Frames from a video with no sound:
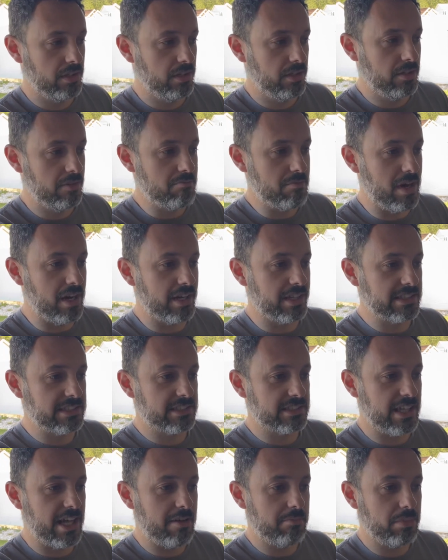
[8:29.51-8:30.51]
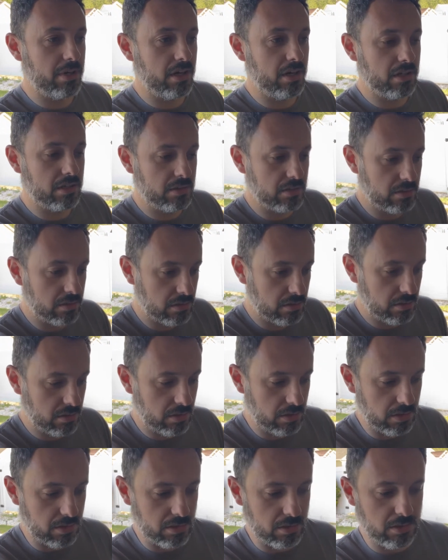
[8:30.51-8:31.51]
my snap-on
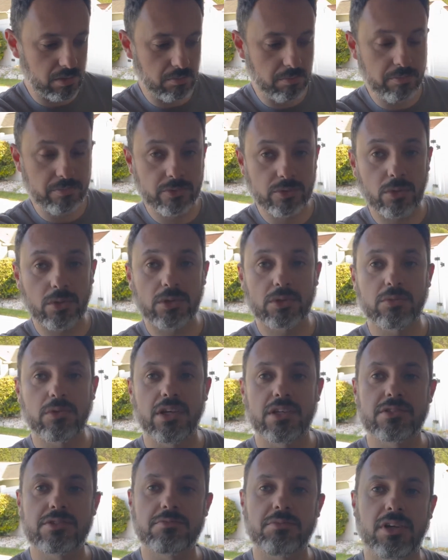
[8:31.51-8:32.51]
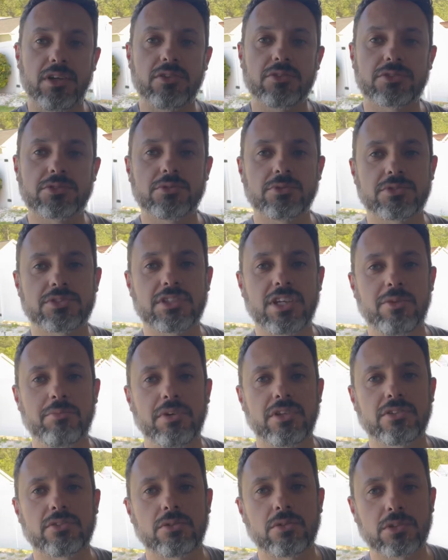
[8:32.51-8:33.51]
torque wrench, my old school
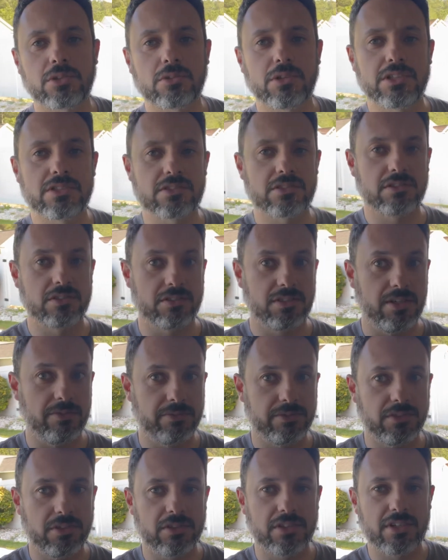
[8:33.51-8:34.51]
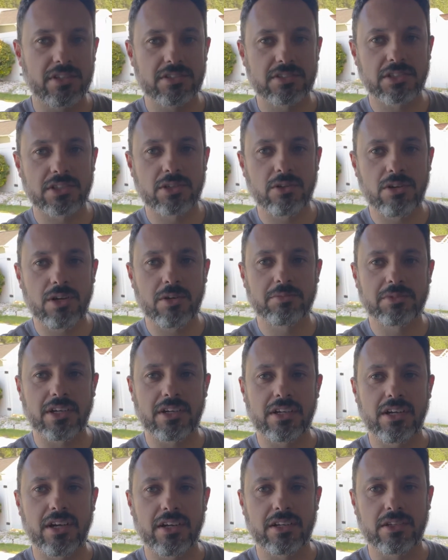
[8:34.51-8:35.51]
snap-on torque wrench, definitely doesn't go up that
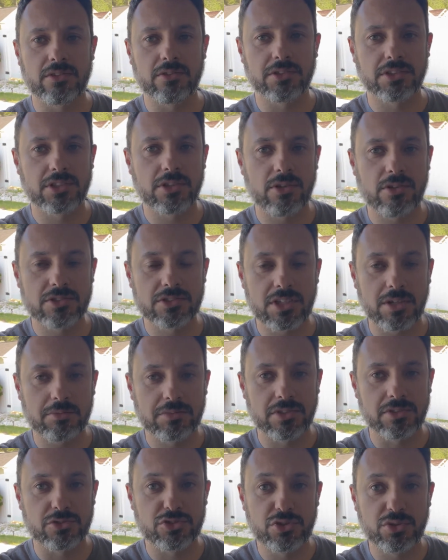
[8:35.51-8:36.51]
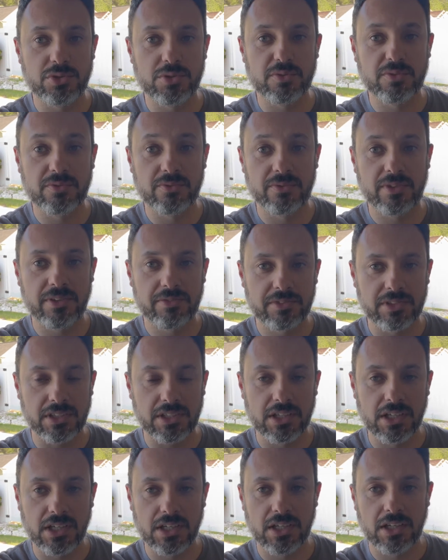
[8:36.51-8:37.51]
high. It only goes up to
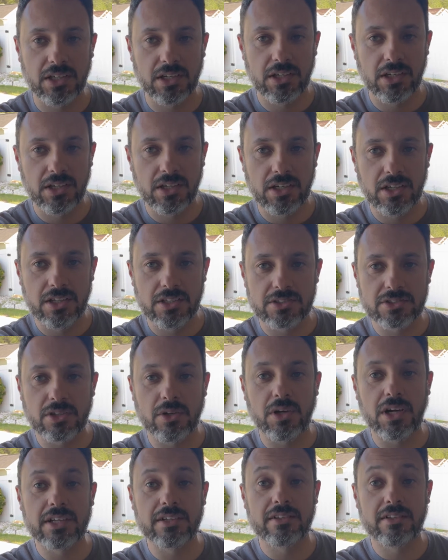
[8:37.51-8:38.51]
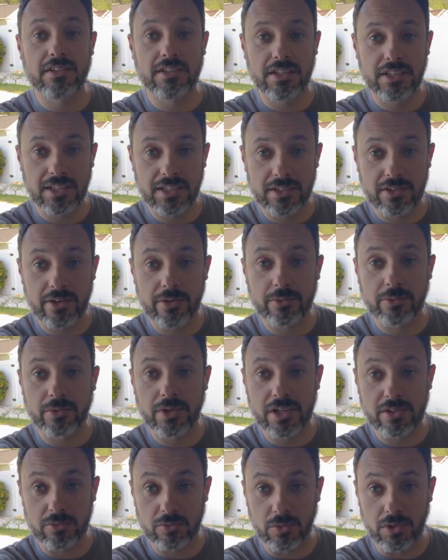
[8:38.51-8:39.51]
250. So I did
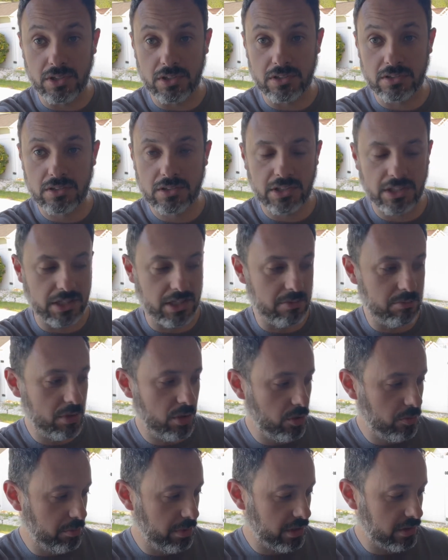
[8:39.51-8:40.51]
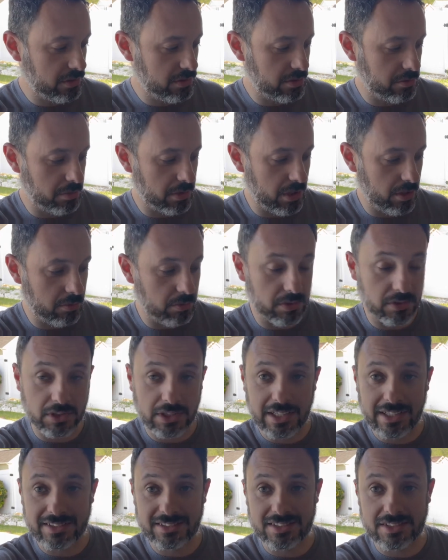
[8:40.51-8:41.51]
rent one, and I'm hoping to be able to
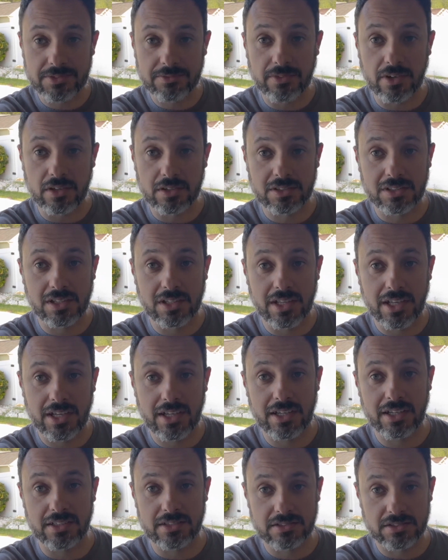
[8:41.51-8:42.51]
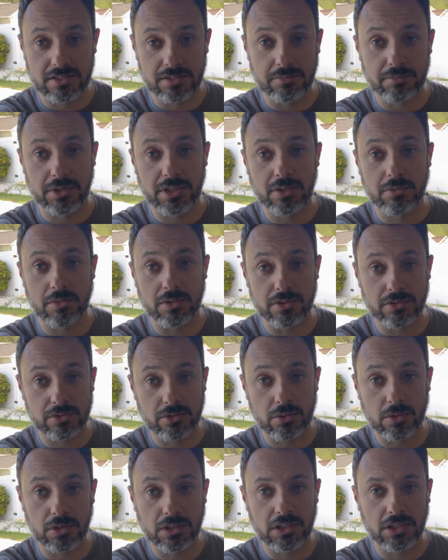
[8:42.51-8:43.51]
get this far today as to be able to
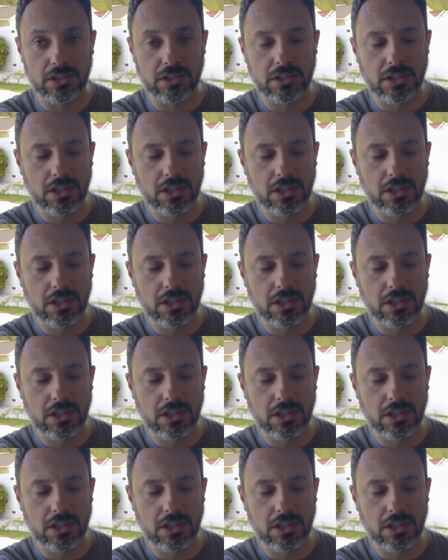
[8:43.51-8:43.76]
torque it.